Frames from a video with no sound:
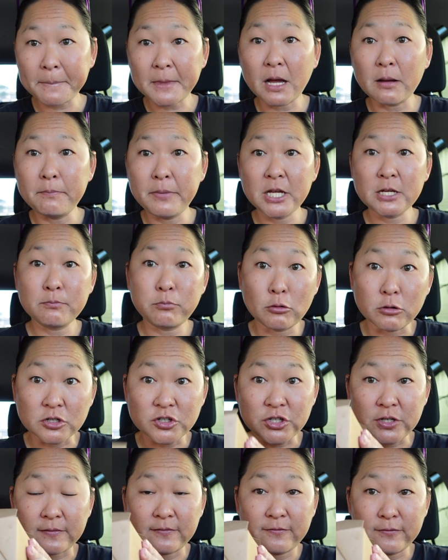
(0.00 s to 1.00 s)
a big
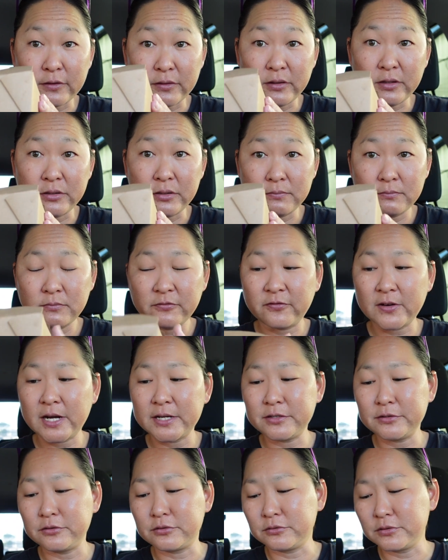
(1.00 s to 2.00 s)
portion for the
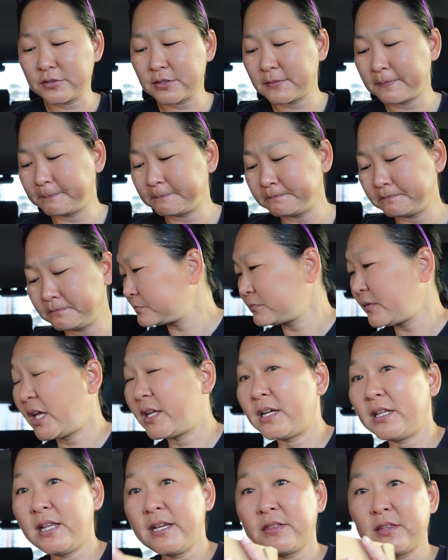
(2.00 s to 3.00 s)
fried noodles.
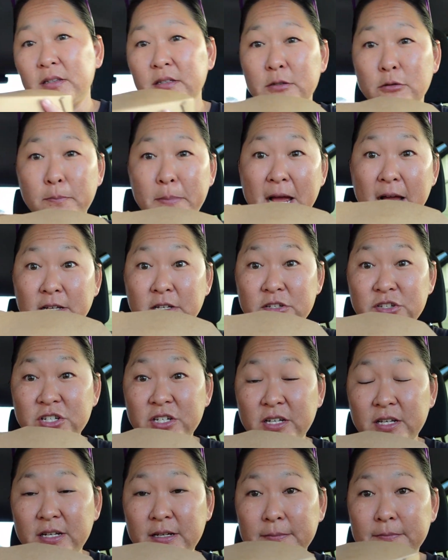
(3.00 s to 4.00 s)
And I like the little
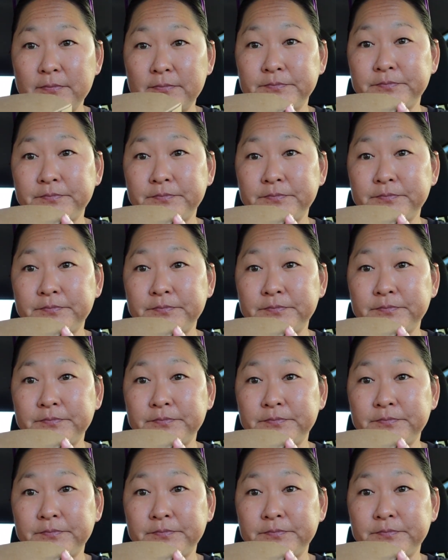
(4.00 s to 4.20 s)
packaging in it.